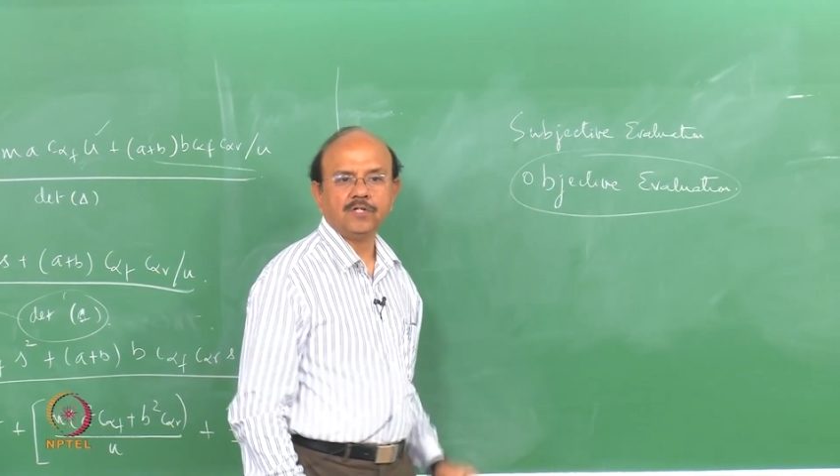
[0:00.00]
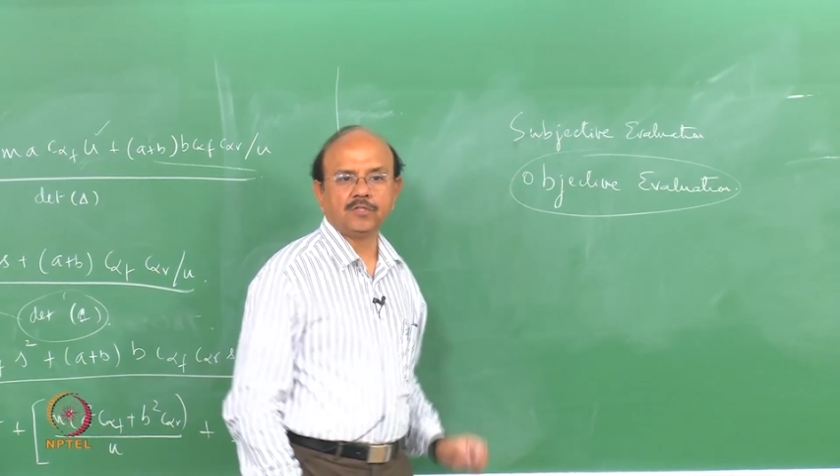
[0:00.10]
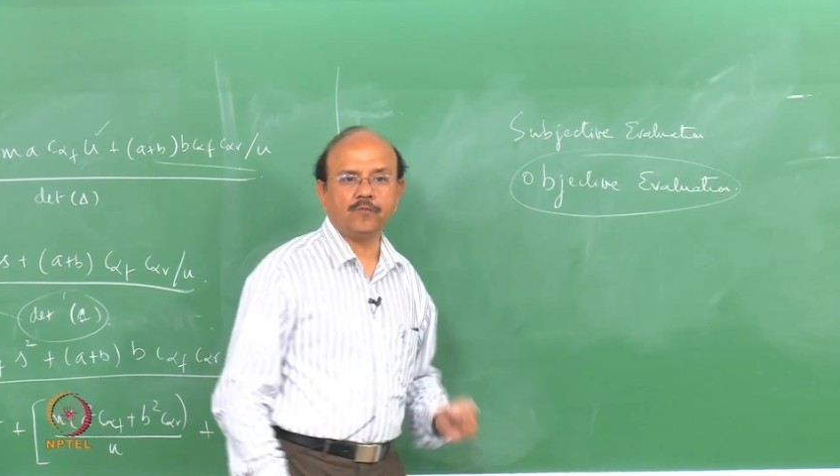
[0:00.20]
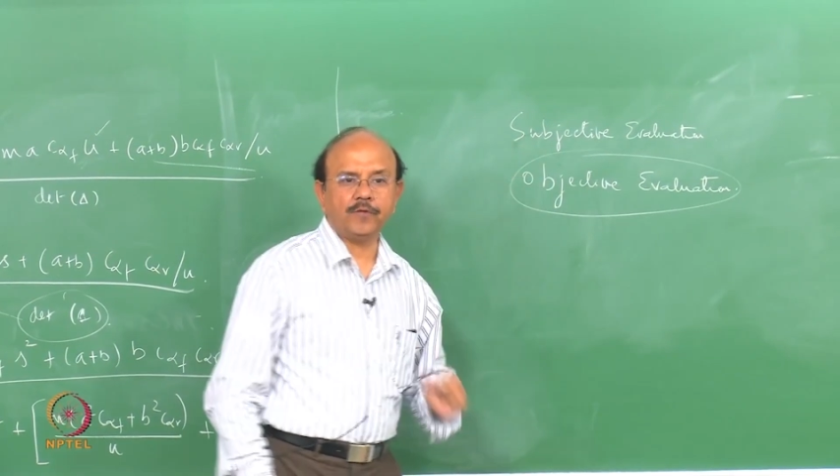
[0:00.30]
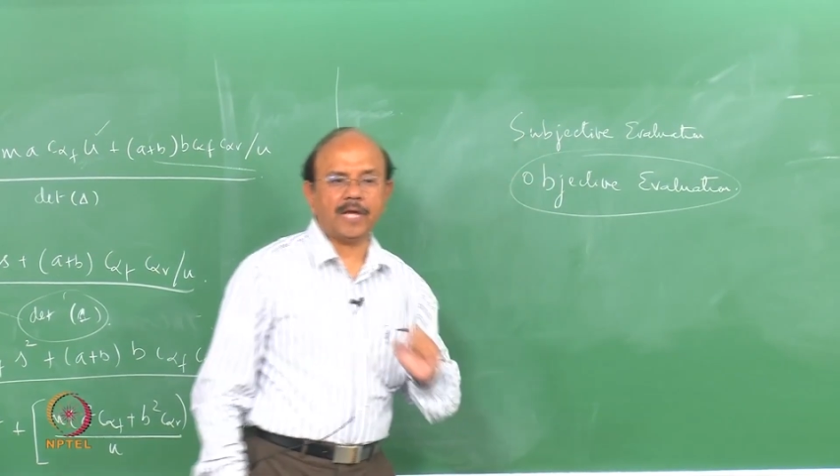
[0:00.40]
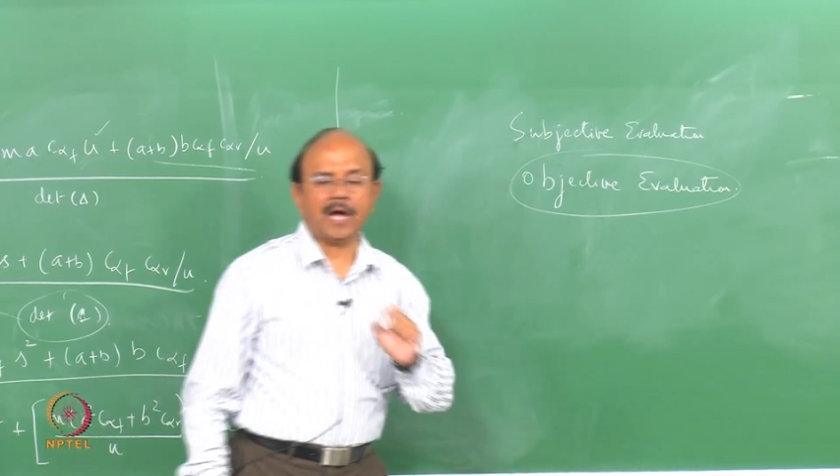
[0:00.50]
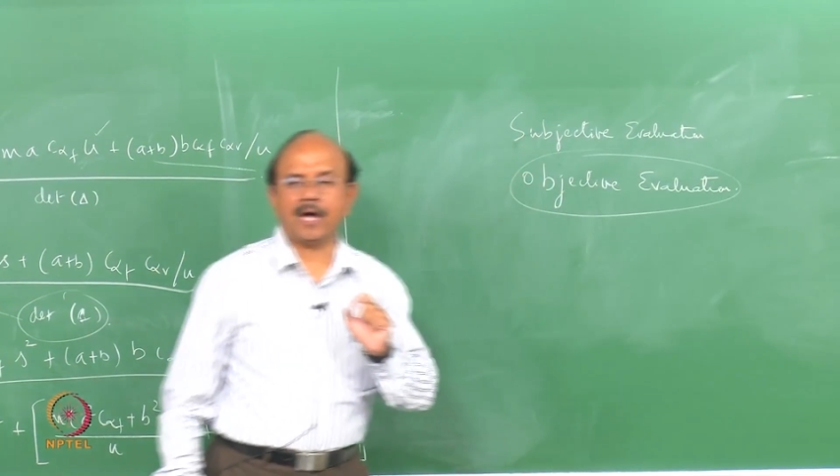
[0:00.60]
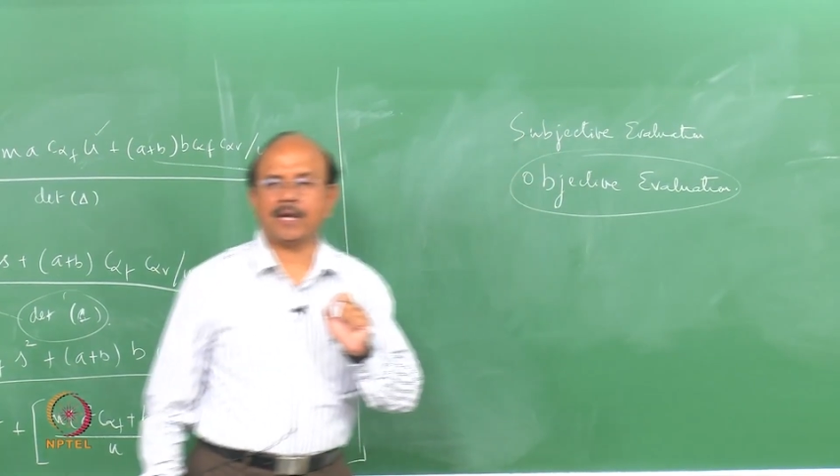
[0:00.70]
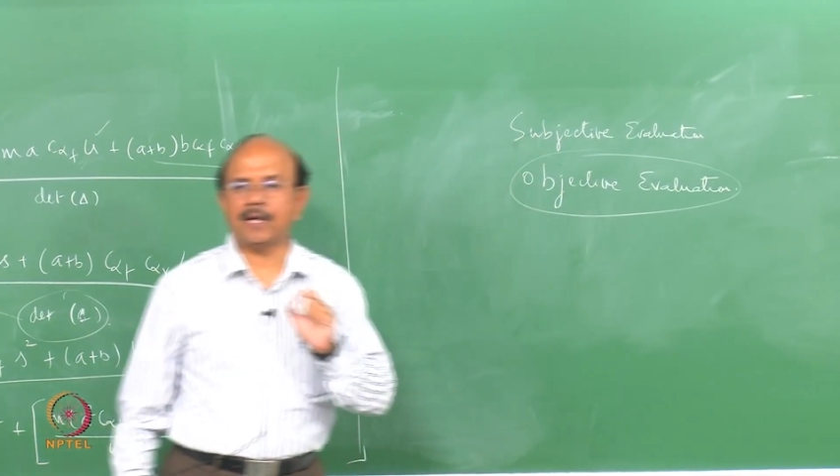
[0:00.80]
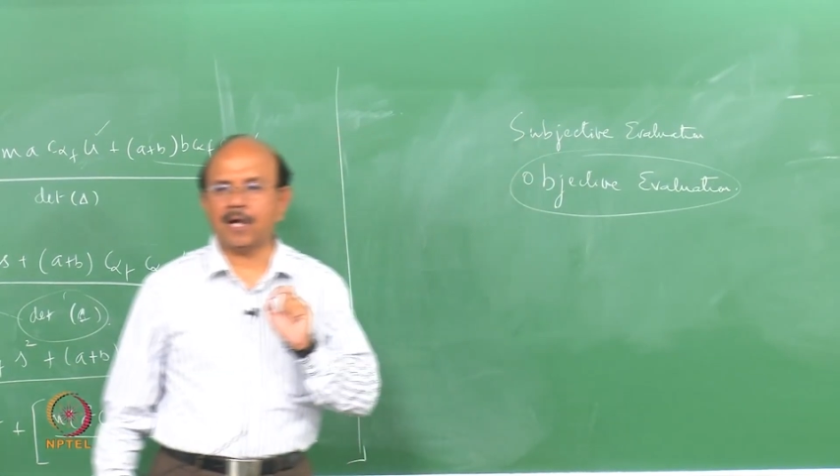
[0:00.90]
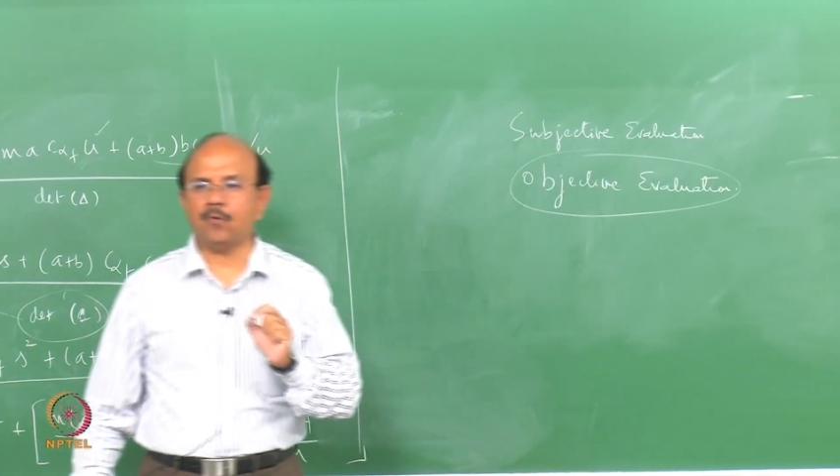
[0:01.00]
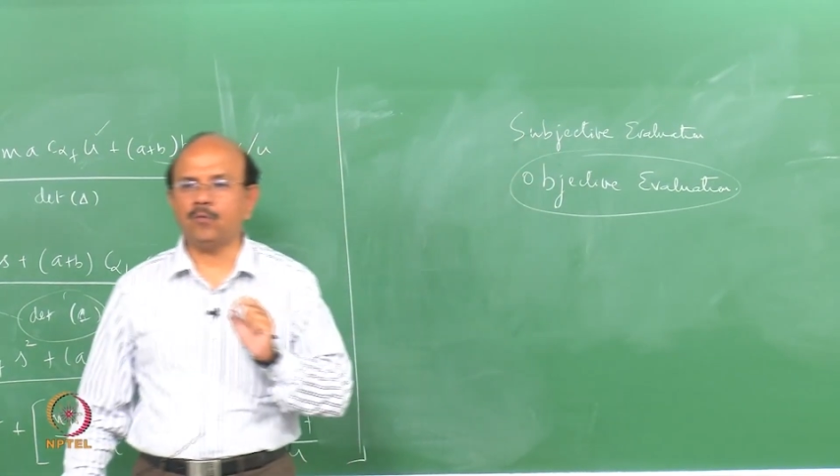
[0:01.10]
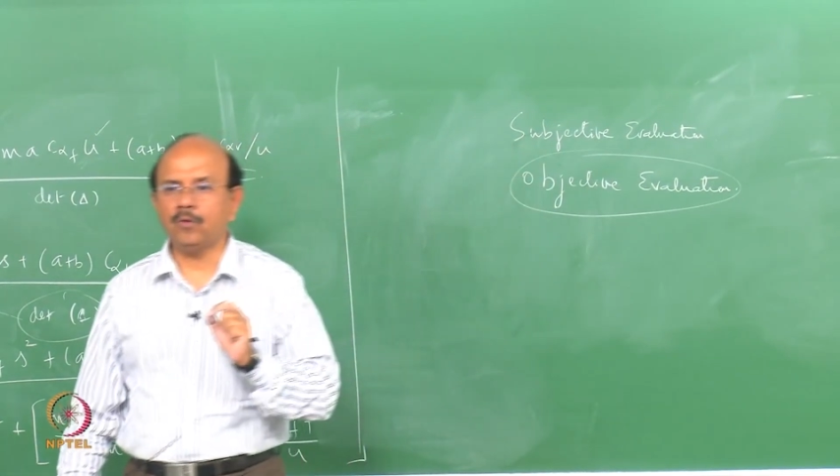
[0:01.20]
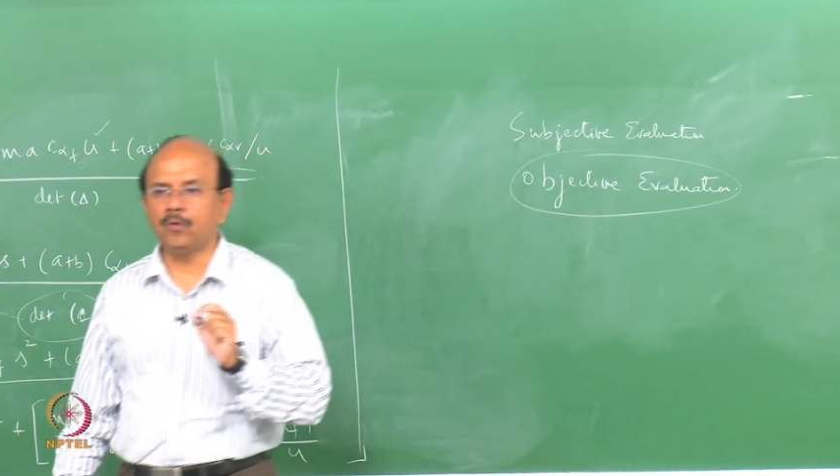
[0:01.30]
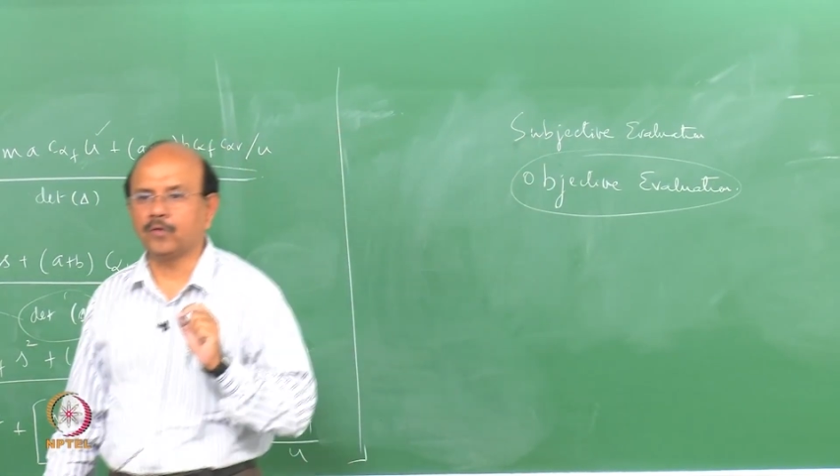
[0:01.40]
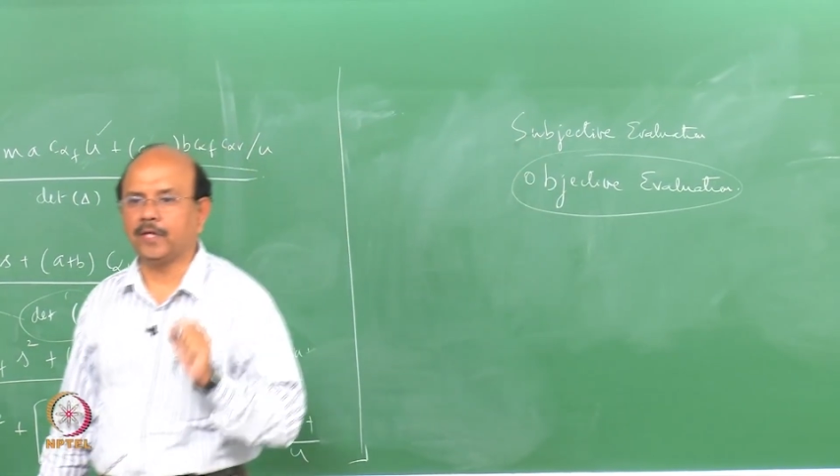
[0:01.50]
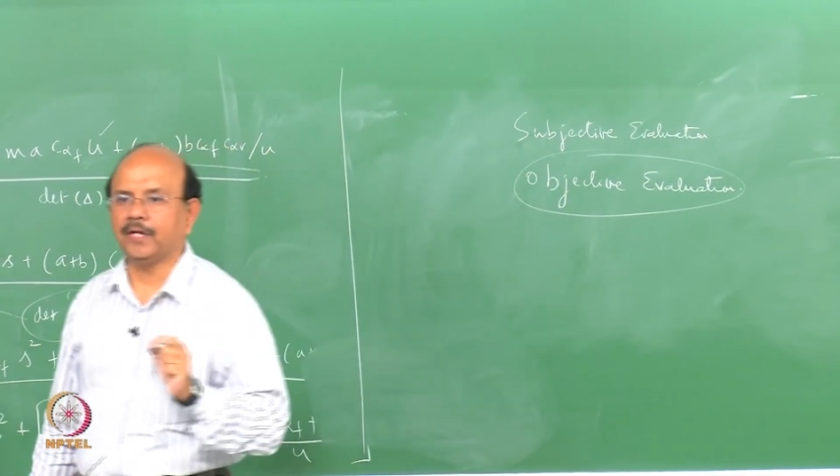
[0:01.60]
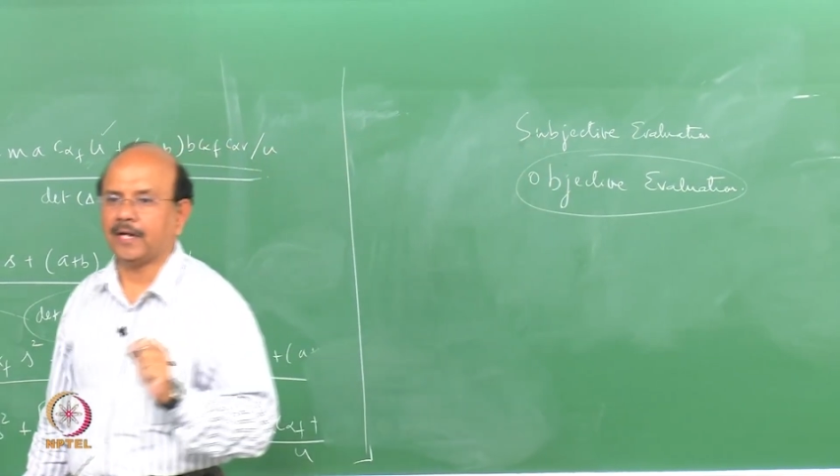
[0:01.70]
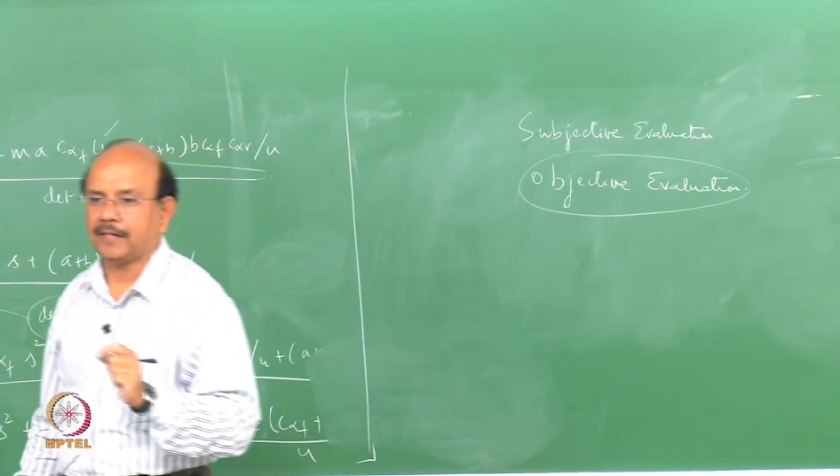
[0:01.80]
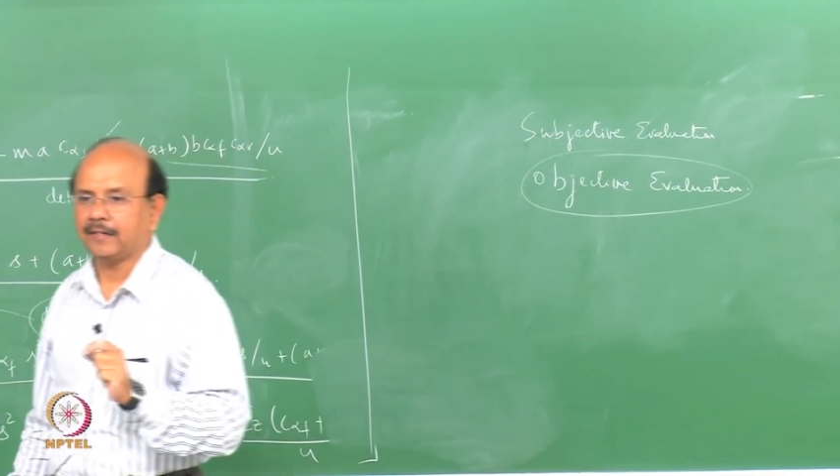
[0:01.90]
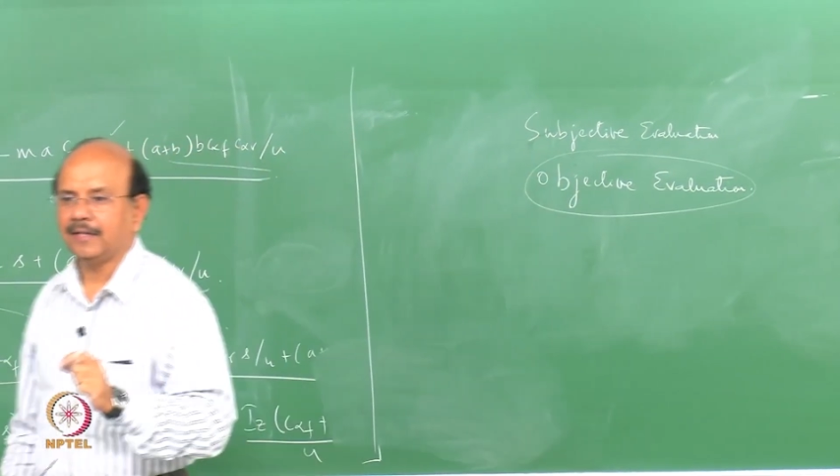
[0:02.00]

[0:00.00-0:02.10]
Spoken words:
So we are now looking at